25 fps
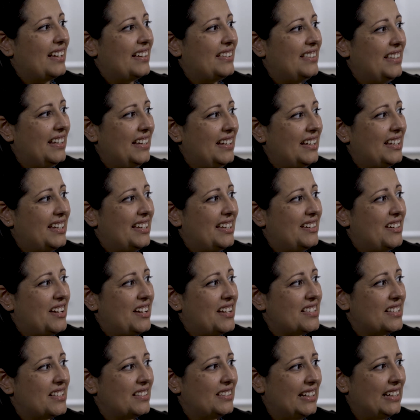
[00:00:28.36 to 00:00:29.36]
I think
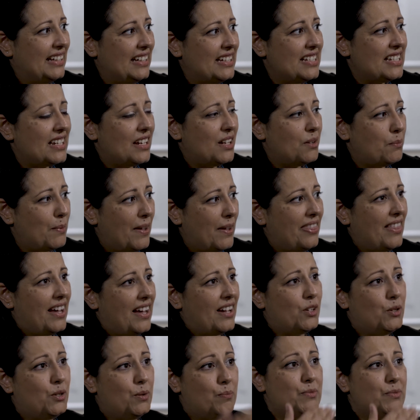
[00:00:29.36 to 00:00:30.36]
as a leader, when
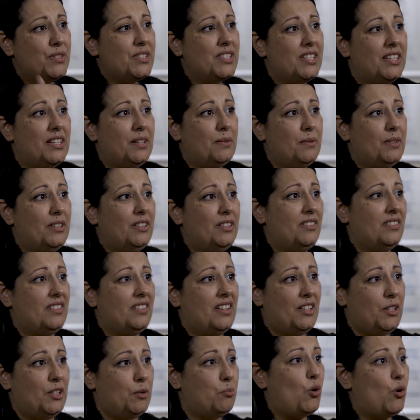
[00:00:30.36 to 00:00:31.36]
that comes to you
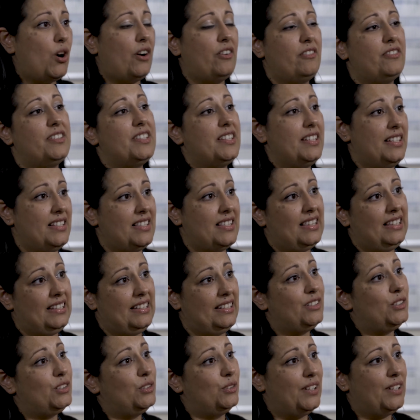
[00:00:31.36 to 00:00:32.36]
and your priority is
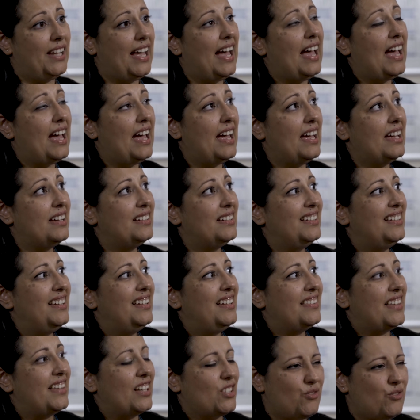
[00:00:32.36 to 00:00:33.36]
clinical care,
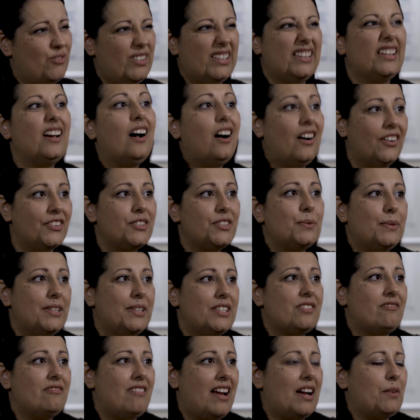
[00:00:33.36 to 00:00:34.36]
that's really hard to
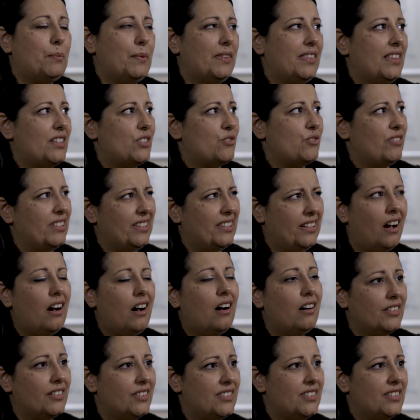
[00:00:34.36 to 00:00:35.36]
interact with, that's really
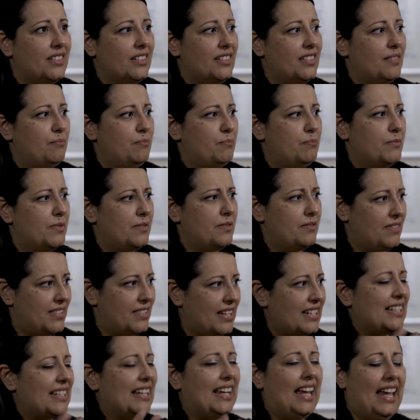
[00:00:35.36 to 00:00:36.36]
hard to
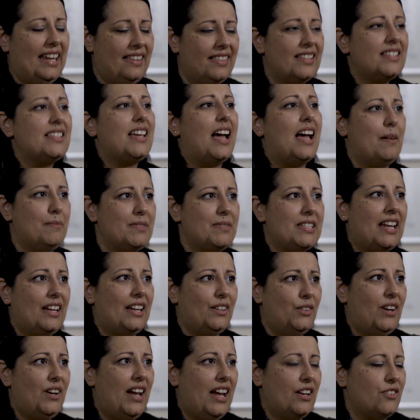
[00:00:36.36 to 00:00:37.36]
dedicate the time to
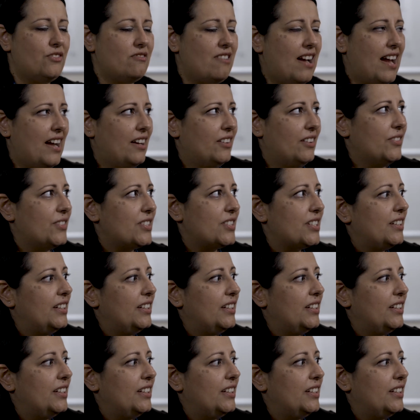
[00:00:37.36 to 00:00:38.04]
get your head around.